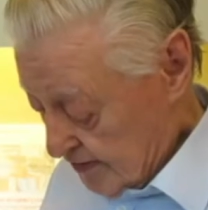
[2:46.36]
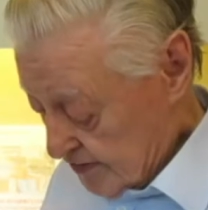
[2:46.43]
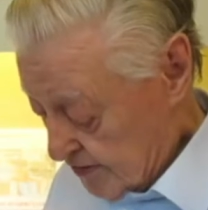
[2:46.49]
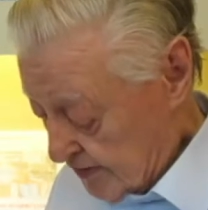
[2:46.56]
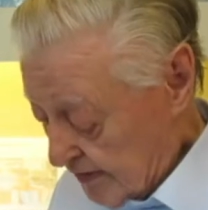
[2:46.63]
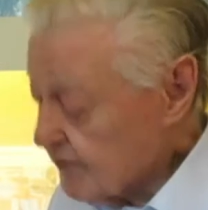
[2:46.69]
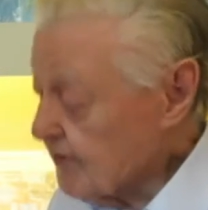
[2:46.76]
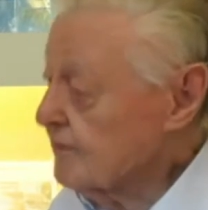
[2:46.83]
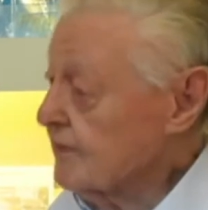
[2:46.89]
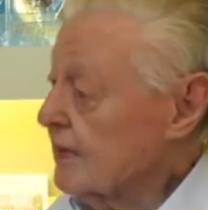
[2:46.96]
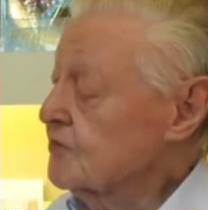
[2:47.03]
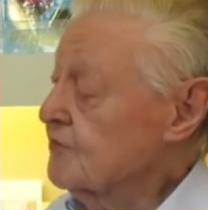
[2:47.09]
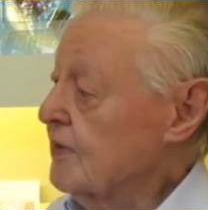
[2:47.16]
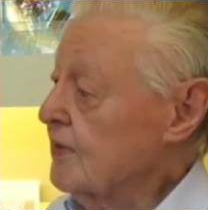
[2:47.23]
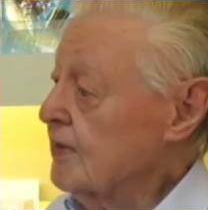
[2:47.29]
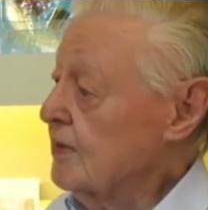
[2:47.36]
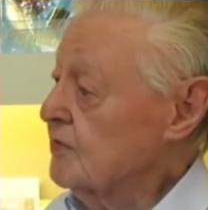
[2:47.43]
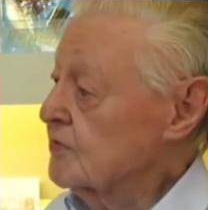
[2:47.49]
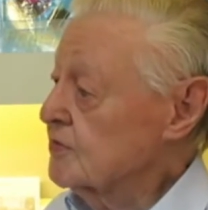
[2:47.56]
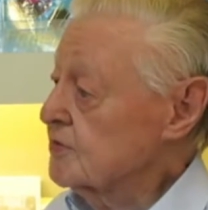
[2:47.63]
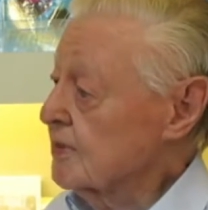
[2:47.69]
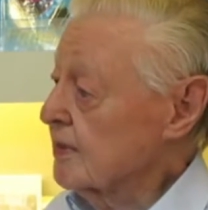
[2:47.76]
So I think that's very
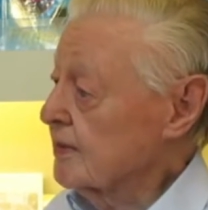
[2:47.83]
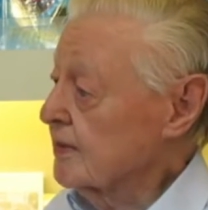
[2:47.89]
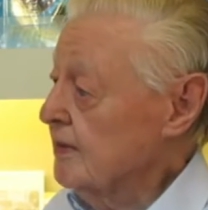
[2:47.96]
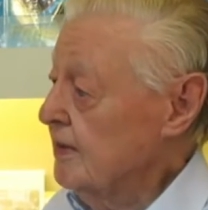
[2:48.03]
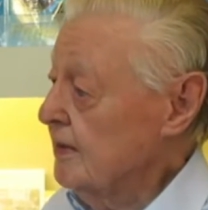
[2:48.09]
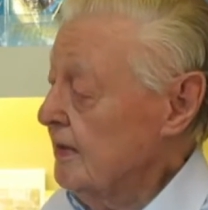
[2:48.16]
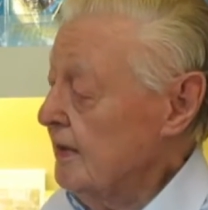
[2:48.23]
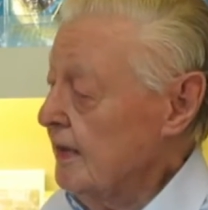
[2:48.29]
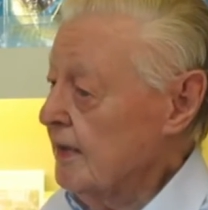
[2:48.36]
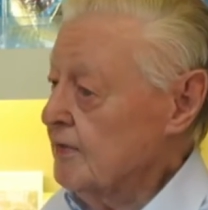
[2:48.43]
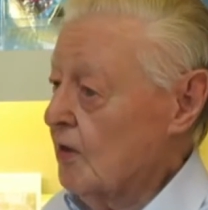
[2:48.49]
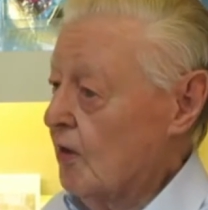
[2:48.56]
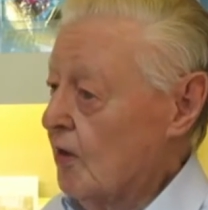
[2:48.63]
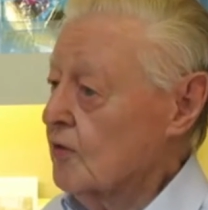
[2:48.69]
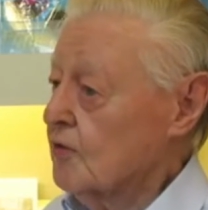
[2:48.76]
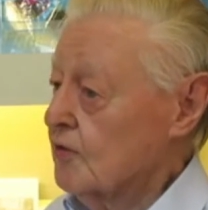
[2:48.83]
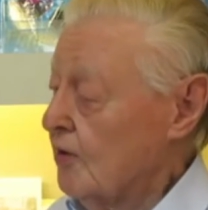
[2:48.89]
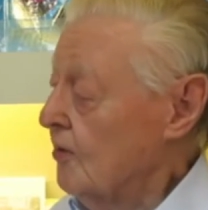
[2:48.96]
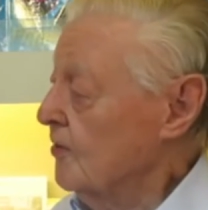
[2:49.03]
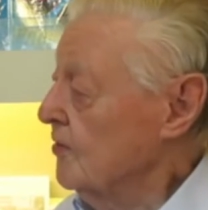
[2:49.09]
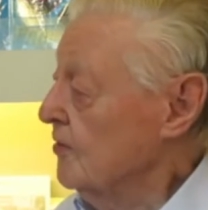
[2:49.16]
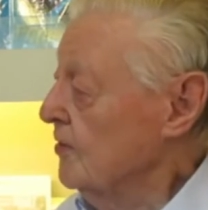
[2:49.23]
interesting in Hong
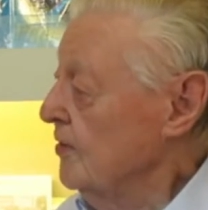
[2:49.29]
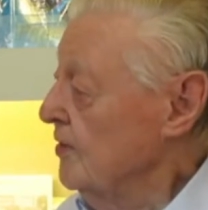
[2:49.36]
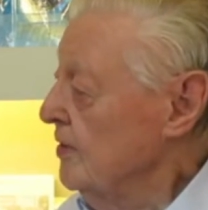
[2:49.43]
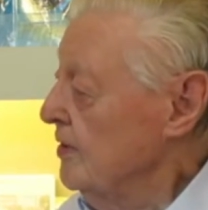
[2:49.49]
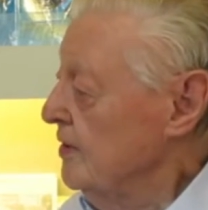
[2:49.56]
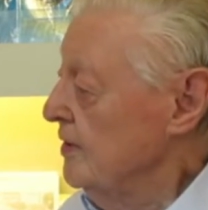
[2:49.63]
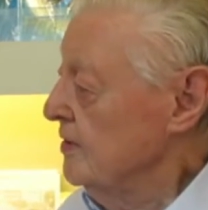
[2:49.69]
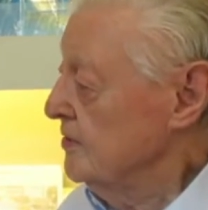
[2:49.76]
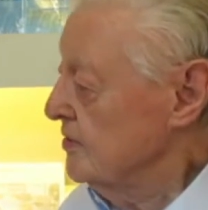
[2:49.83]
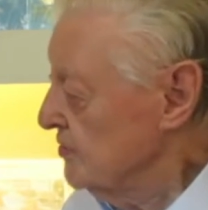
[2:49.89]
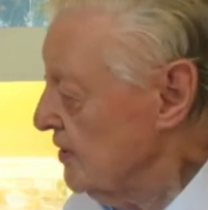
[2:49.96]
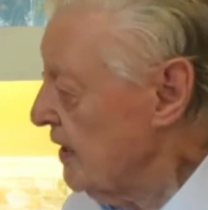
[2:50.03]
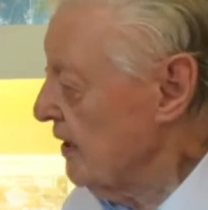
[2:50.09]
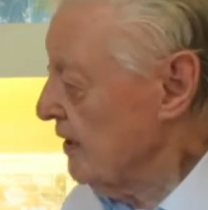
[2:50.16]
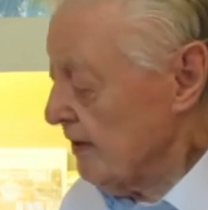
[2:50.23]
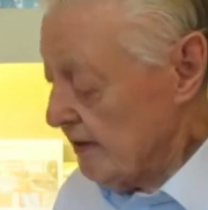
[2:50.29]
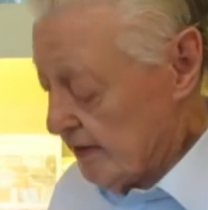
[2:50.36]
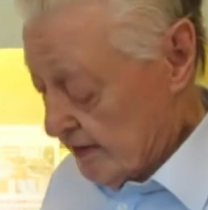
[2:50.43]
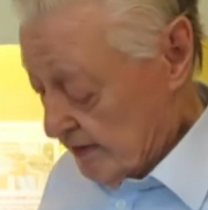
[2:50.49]
Kong today,